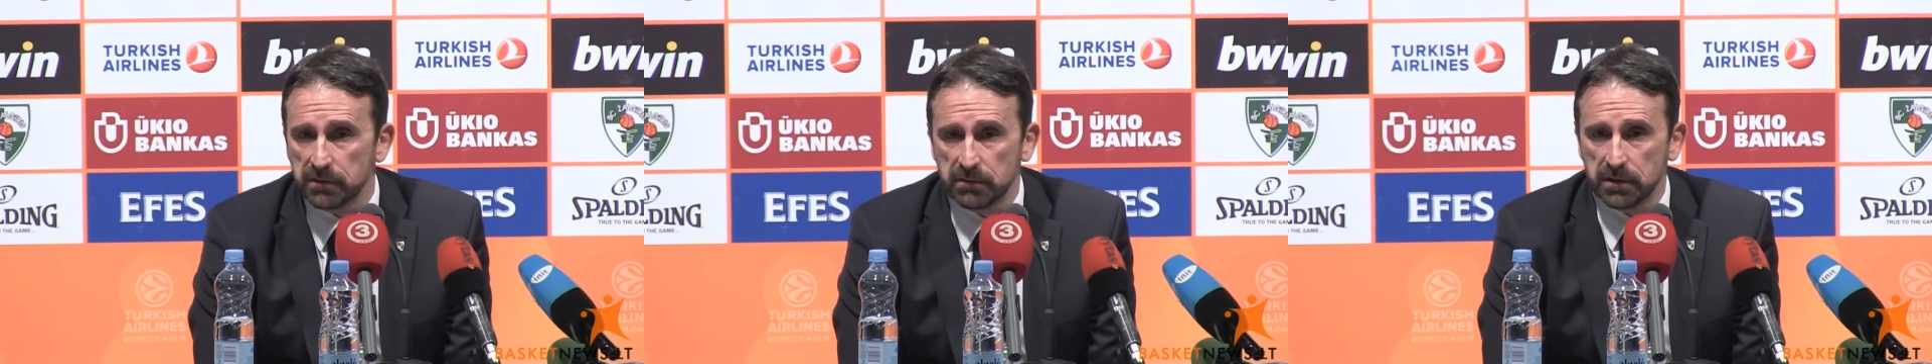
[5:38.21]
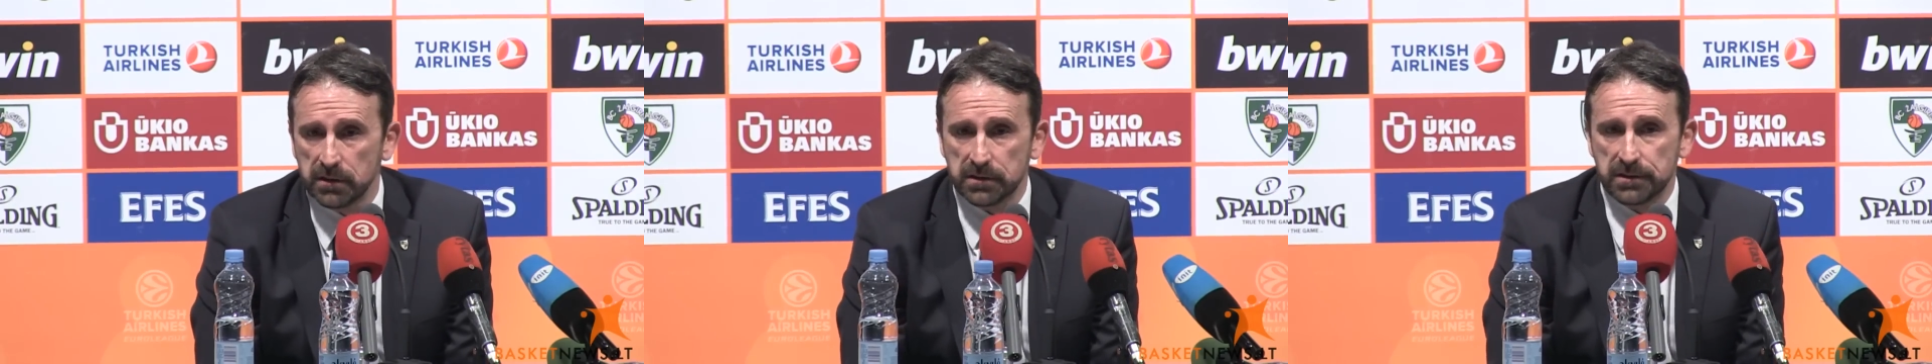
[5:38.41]

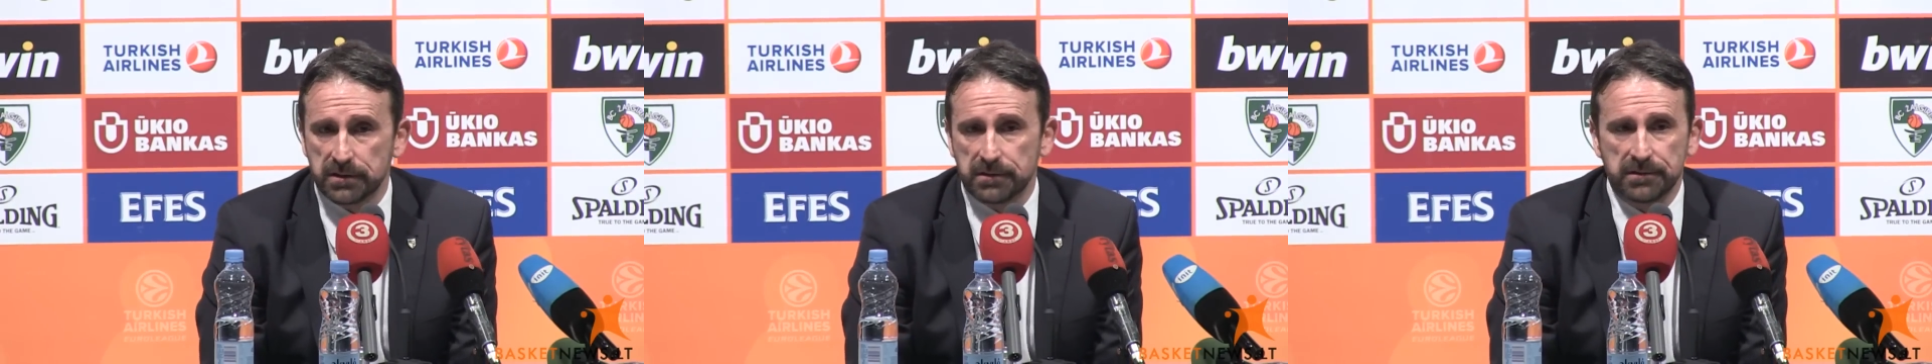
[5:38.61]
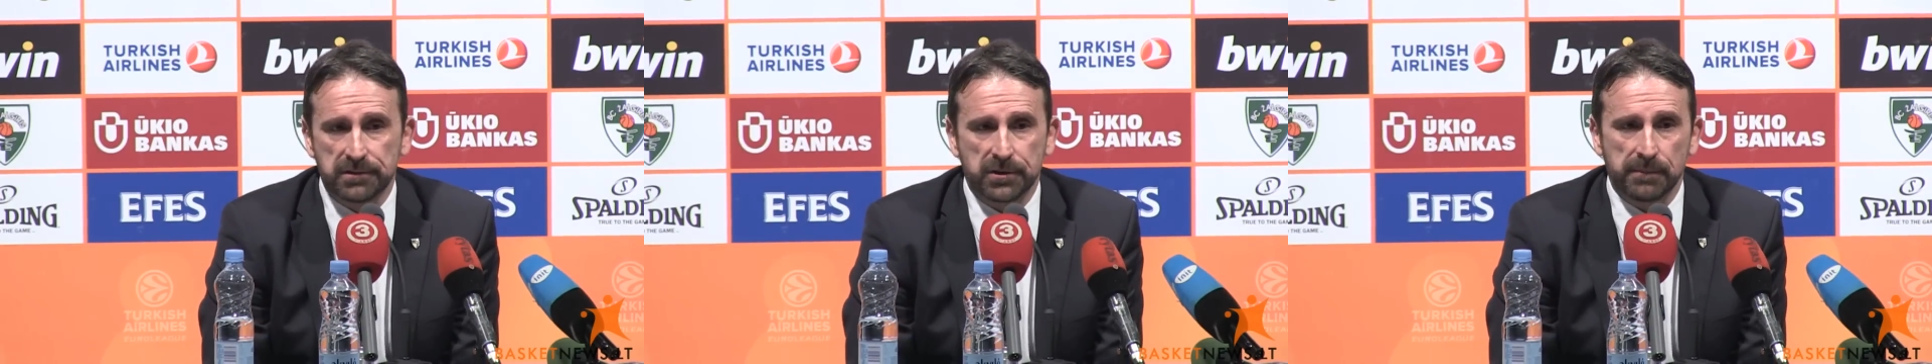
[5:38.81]

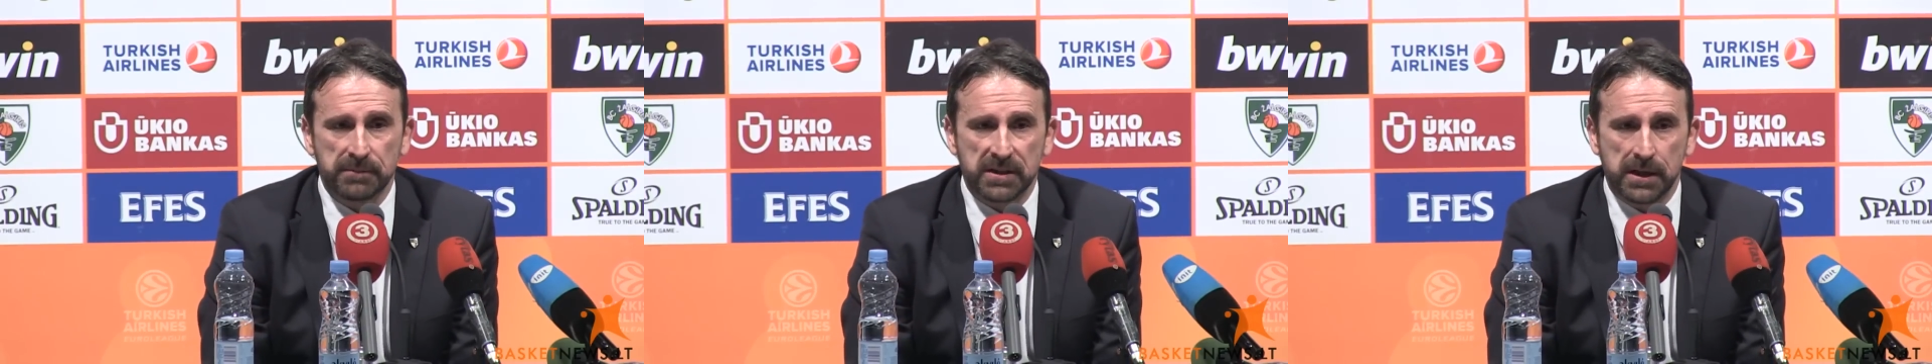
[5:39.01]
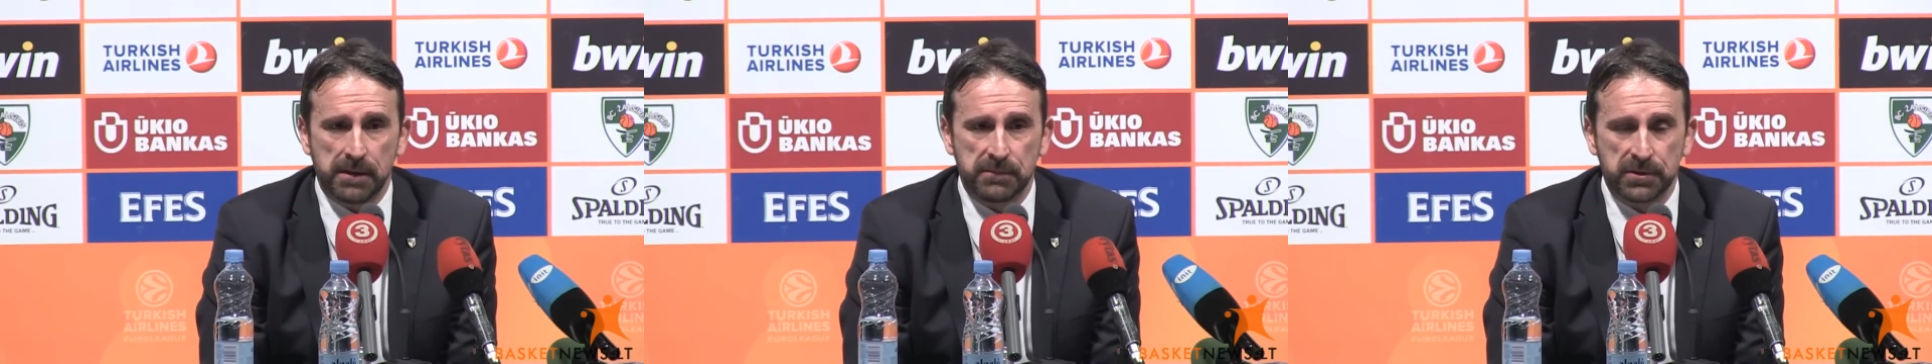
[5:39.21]
Yes.
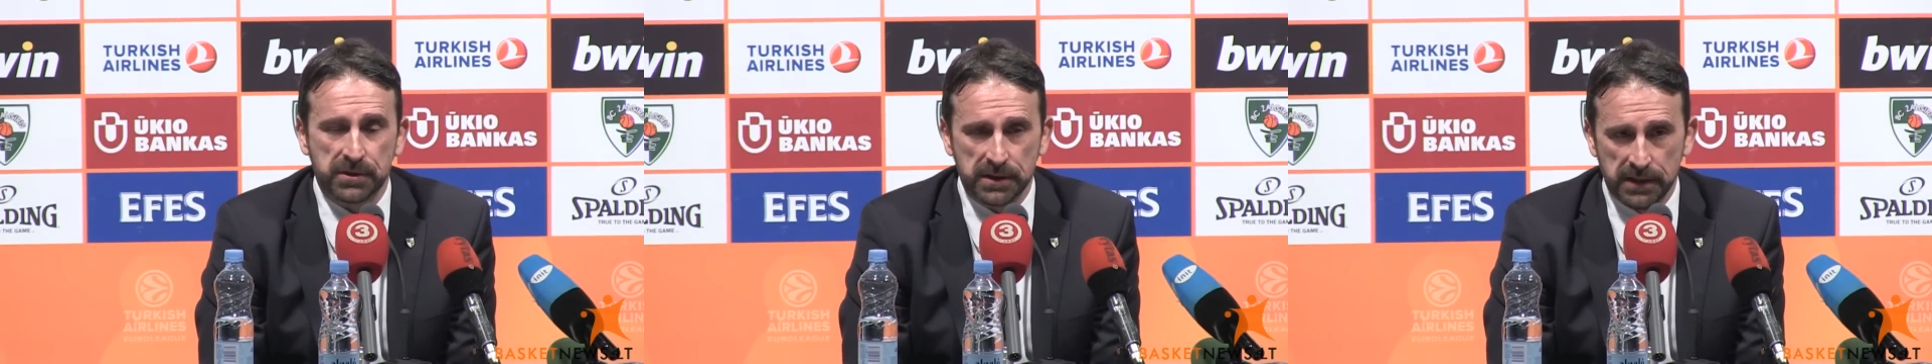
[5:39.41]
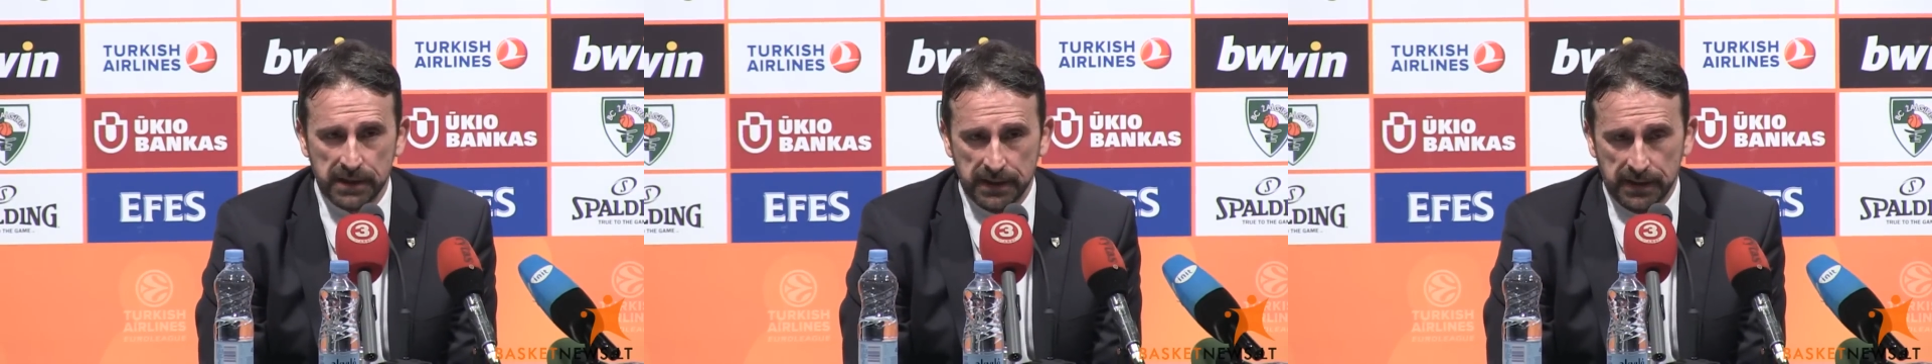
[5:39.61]
Sometimes,
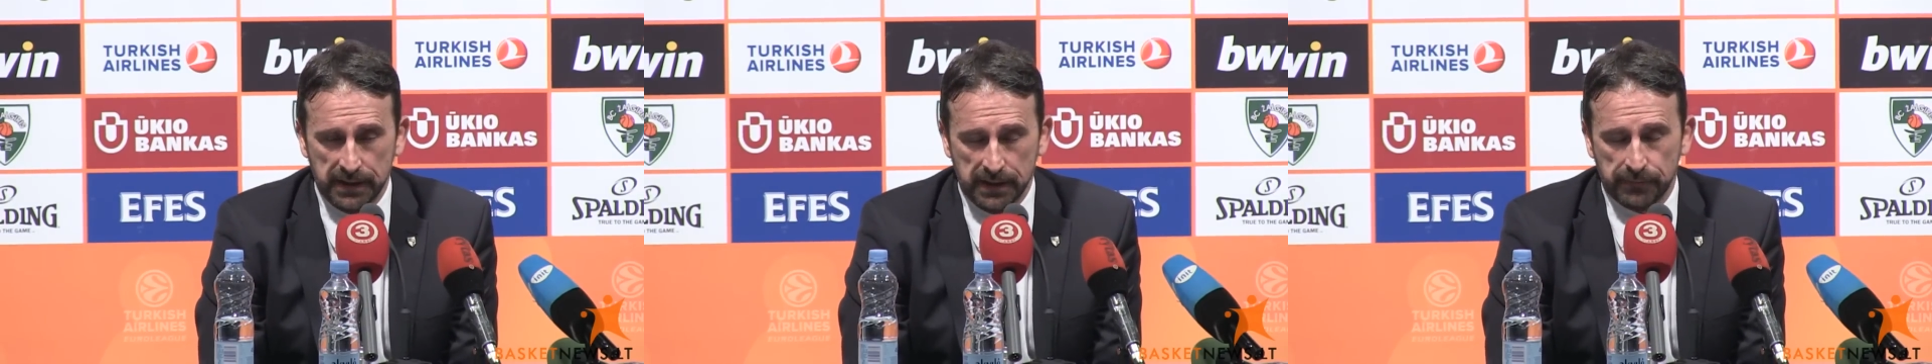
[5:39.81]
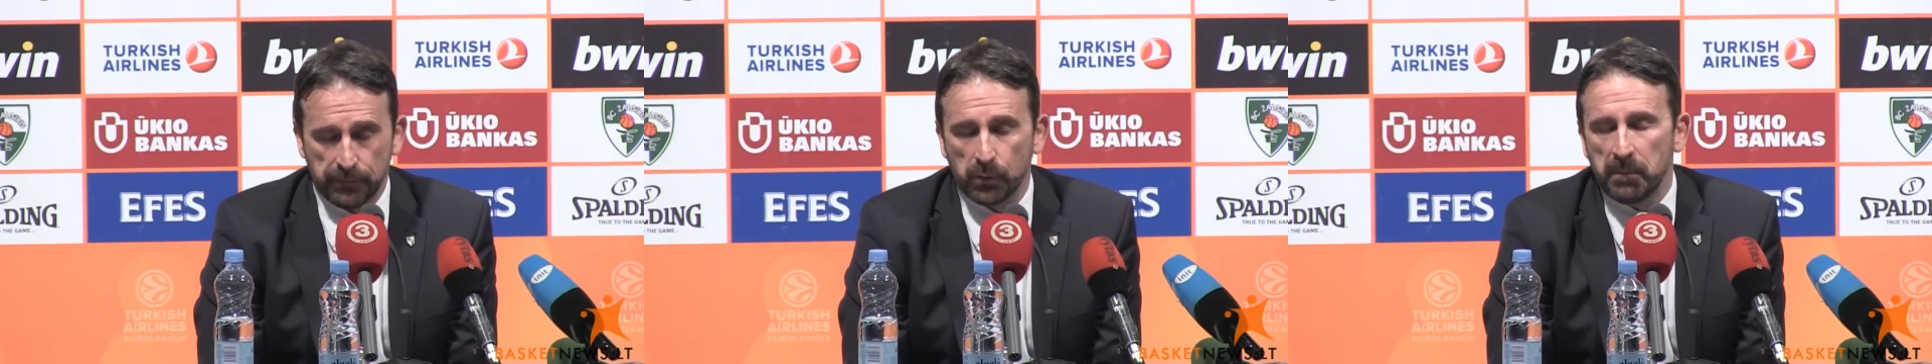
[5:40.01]

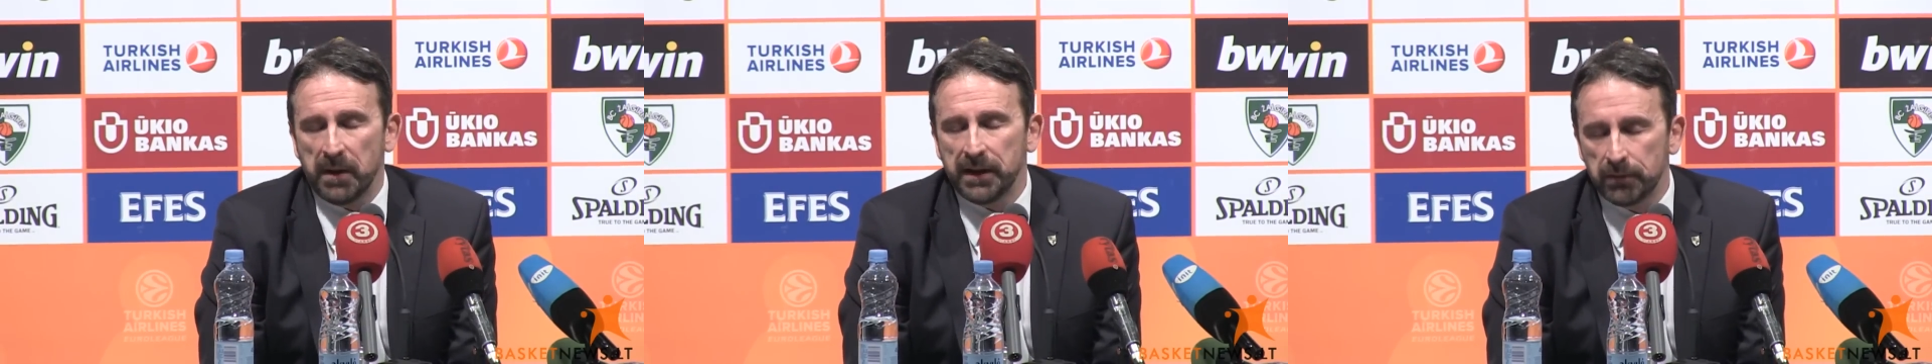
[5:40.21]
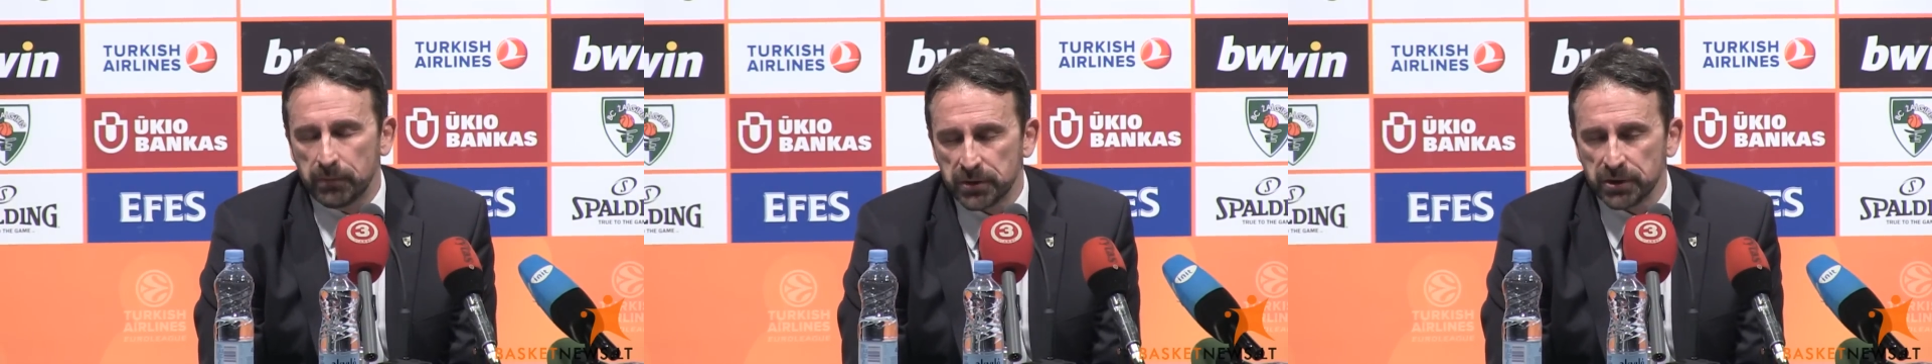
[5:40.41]
for
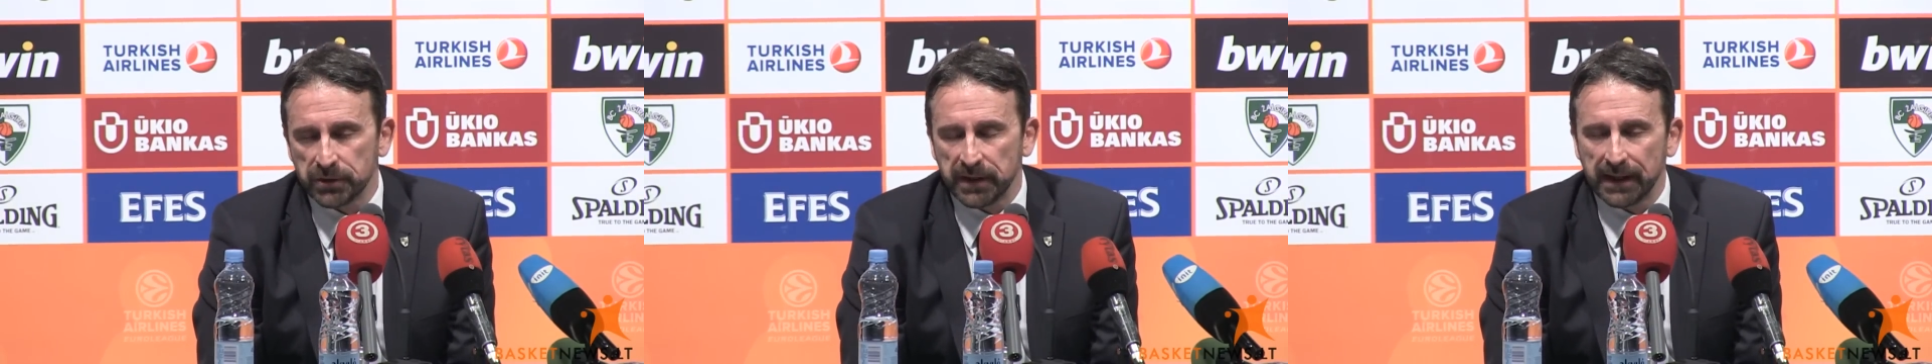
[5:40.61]
many reasons